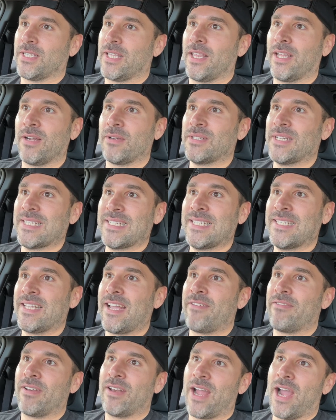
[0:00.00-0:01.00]
Cause I think I was at
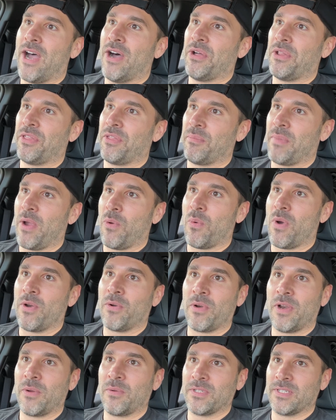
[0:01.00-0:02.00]
7 health and my
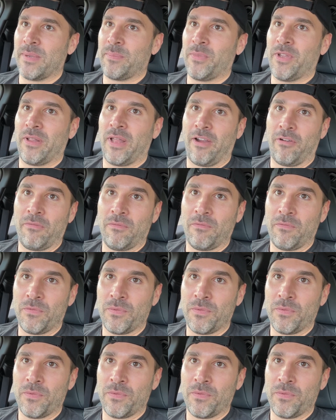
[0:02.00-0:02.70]
One Ring was up to like